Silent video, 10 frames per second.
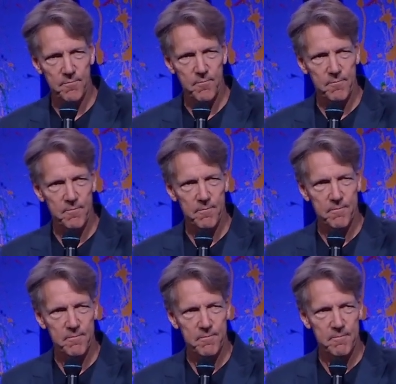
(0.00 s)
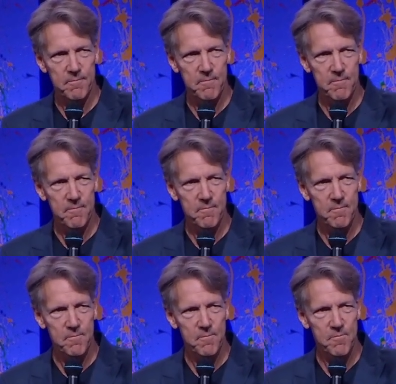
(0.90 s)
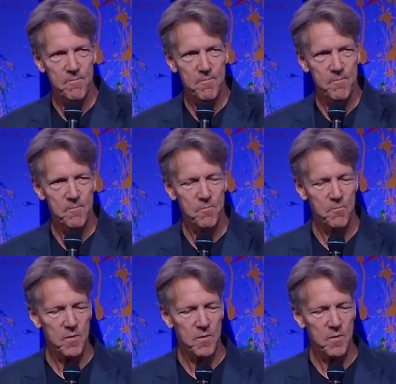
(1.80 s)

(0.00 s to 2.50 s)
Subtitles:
[no speech]